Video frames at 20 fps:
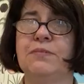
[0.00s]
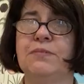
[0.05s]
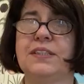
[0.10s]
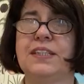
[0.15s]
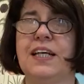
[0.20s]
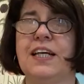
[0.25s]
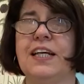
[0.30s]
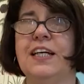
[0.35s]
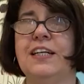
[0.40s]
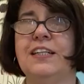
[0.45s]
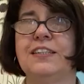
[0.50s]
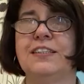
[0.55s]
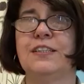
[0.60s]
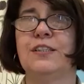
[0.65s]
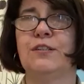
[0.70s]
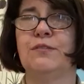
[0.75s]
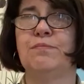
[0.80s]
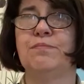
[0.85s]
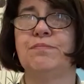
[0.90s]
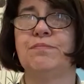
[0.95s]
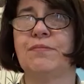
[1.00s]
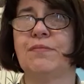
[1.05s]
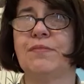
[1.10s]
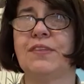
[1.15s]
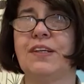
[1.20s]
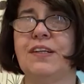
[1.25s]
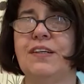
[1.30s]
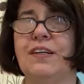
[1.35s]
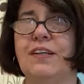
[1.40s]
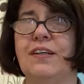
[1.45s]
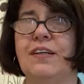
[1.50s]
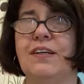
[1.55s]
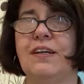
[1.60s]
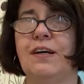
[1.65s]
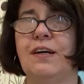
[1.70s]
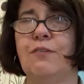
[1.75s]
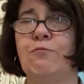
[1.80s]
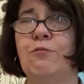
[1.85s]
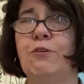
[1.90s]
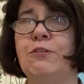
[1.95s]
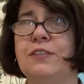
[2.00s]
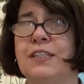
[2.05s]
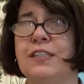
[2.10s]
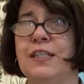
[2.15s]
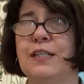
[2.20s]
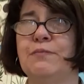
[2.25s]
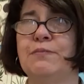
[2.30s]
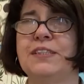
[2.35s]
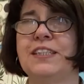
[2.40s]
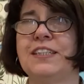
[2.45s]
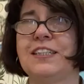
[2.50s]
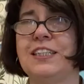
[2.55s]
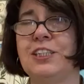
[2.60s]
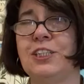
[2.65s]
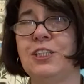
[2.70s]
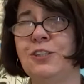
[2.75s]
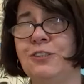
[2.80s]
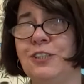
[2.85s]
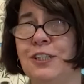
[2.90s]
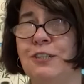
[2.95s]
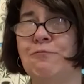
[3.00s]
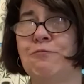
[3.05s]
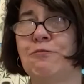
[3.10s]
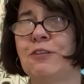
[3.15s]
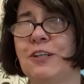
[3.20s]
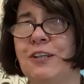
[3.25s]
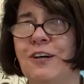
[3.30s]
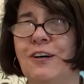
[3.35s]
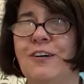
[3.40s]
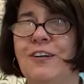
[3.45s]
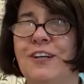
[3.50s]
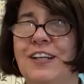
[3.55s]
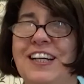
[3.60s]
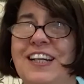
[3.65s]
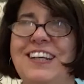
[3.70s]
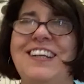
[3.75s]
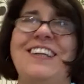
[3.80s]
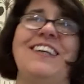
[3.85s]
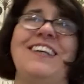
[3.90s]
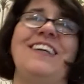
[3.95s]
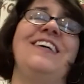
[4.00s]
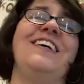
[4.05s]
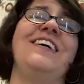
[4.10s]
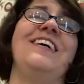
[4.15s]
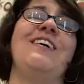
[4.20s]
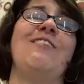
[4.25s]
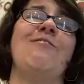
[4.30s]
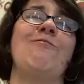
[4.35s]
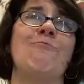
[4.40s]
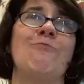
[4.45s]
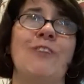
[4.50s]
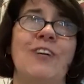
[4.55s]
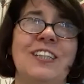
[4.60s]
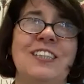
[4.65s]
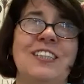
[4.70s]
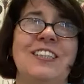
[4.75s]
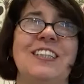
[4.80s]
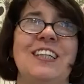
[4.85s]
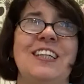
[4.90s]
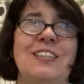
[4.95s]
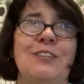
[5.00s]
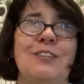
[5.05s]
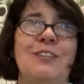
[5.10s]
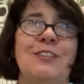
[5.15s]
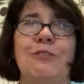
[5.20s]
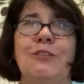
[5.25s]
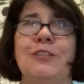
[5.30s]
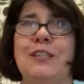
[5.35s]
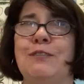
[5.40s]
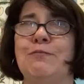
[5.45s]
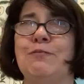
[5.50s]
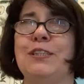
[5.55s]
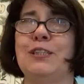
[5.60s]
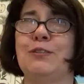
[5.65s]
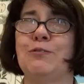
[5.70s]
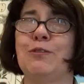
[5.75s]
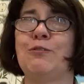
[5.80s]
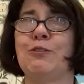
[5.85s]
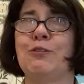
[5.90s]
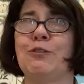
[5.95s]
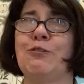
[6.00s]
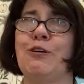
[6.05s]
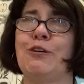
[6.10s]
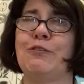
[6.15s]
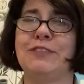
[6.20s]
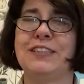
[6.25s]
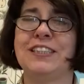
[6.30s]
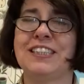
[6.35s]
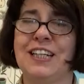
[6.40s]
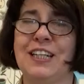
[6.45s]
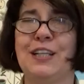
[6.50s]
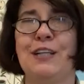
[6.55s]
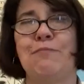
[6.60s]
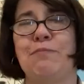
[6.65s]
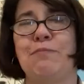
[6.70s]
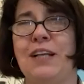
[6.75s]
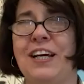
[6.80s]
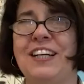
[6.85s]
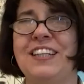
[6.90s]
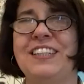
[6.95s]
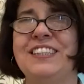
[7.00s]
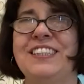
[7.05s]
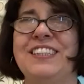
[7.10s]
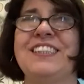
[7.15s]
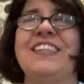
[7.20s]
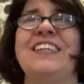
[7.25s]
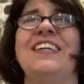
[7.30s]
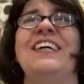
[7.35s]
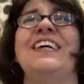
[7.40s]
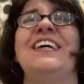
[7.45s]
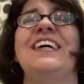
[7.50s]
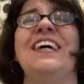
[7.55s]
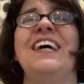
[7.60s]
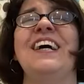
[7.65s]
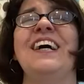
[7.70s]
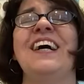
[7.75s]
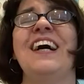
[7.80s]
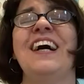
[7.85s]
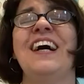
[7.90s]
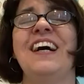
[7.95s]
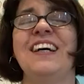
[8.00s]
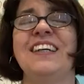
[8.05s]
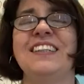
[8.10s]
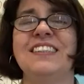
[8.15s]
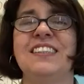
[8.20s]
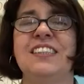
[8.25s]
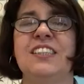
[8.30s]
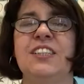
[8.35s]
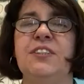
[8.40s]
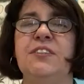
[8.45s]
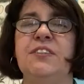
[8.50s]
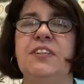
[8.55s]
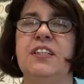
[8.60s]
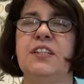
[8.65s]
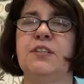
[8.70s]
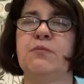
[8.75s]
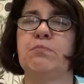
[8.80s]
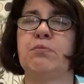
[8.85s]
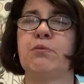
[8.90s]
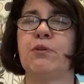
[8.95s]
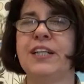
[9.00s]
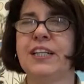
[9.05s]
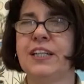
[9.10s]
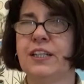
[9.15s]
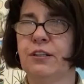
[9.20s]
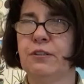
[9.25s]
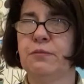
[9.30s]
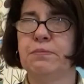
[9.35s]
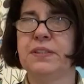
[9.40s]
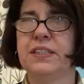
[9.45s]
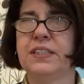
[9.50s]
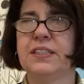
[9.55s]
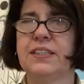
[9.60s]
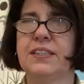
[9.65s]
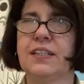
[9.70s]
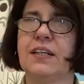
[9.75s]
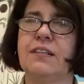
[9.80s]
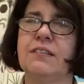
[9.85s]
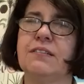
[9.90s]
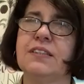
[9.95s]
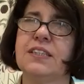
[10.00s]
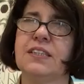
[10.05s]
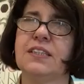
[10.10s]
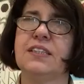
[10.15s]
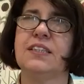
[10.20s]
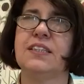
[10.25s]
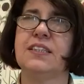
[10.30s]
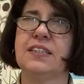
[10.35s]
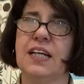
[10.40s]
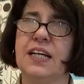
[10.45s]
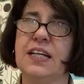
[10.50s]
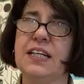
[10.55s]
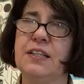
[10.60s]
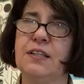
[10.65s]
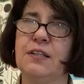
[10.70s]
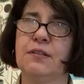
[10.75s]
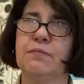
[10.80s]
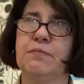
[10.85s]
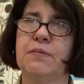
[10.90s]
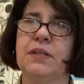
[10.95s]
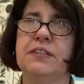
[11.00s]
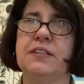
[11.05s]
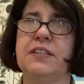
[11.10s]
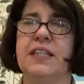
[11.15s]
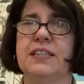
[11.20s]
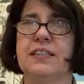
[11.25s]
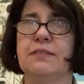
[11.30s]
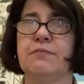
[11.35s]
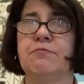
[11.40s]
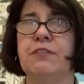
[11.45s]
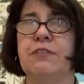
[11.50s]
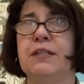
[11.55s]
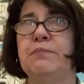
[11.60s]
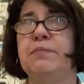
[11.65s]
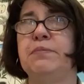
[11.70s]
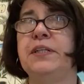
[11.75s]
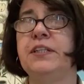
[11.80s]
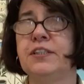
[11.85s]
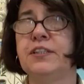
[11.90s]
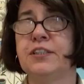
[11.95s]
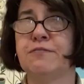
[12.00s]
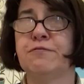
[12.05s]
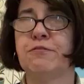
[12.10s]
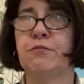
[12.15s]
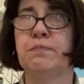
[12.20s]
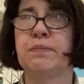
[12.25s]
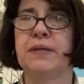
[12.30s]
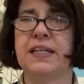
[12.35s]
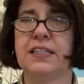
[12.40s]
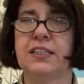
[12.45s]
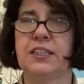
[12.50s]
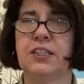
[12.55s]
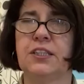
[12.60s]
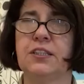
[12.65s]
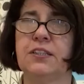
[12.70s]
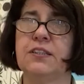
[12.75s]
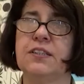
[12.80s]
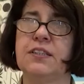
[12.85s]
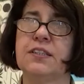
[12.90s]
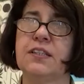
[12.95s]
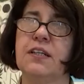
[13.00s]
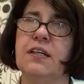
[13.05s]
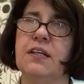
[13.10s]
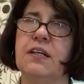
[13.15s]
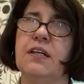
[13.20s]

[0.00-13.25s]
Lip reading: take some root tips, and it's usually from garlic. Right at the end of the root tips is where the growth is taking place. And you can break open the cells and stain them, and you get some really beautiful pictures